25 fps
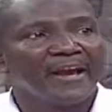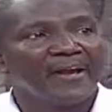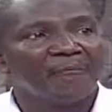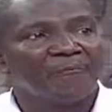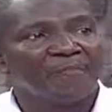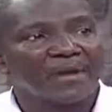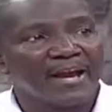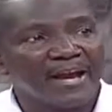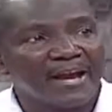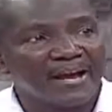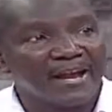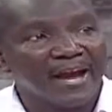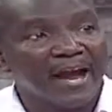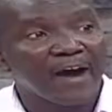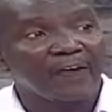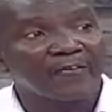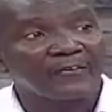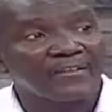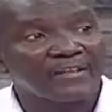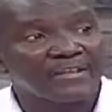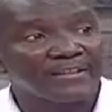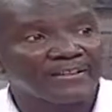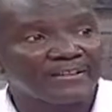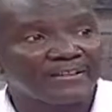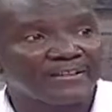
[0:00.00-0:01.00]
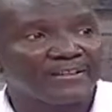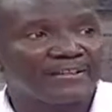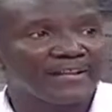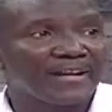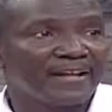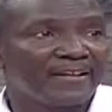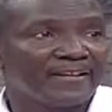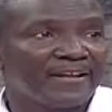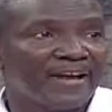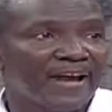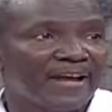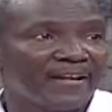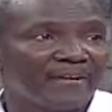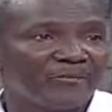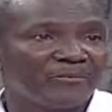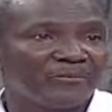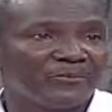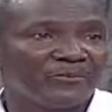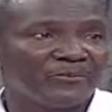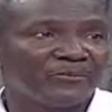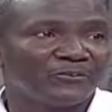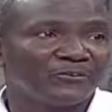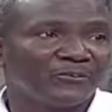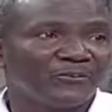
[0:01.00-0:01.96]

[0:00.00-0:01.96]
by how they treat the animals.